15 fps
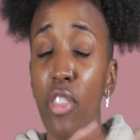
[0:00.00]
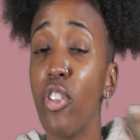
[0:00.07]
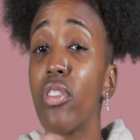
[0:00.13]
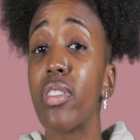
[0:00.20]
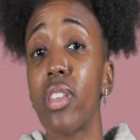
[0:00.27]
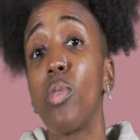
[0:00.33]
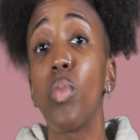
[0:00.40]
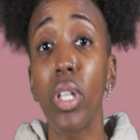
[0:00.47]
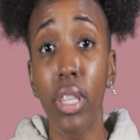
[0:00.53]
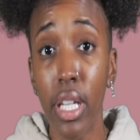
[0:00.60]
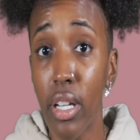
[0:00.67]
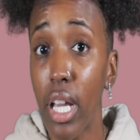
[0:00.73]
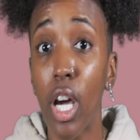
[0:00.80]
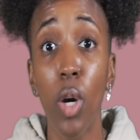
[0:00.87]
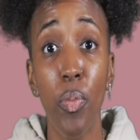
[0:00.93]
there's someone there
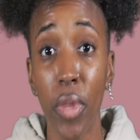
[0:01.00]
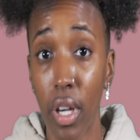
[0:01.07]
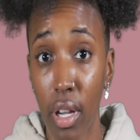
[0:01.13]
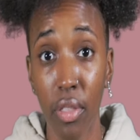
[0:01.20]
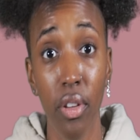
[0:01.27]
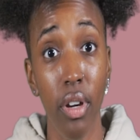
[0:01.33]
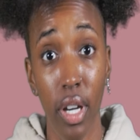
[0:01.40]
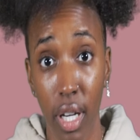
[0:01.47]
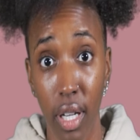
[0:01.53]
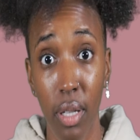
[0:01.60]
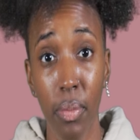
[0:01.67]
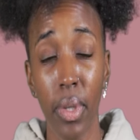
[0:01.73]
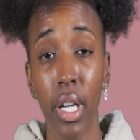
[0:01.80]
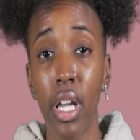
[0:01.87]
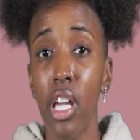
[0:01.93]
to help the other up.
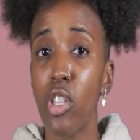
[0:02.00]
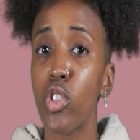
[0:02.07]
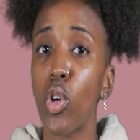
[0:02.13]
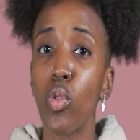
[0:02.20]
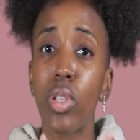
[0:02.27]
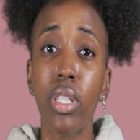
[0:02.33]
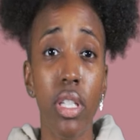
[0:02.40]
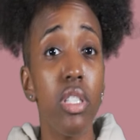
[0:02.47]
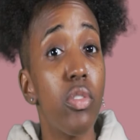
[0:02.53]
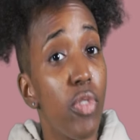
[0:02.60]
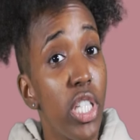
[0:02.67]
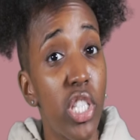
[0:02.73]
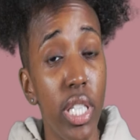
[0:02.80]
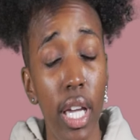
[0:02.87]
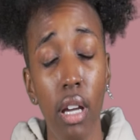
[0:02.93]
So since
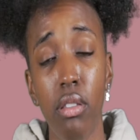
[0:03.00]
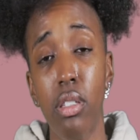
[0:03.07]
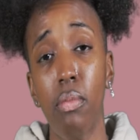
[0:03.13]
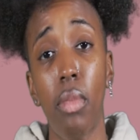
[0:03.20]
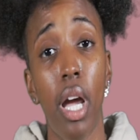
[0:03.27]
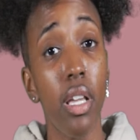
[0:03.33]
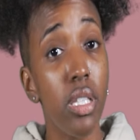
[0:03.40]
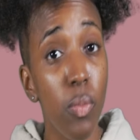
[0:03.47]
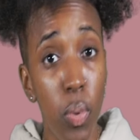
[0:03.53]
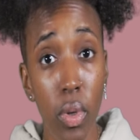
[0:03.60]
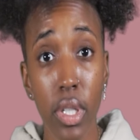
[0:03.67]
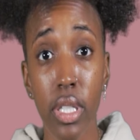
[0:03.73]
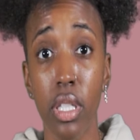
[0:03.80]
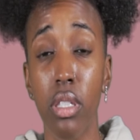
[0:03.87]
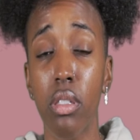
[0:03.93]
reaching out to my
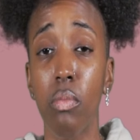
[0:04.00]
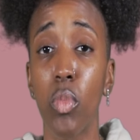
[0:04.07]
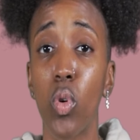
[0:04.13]
support system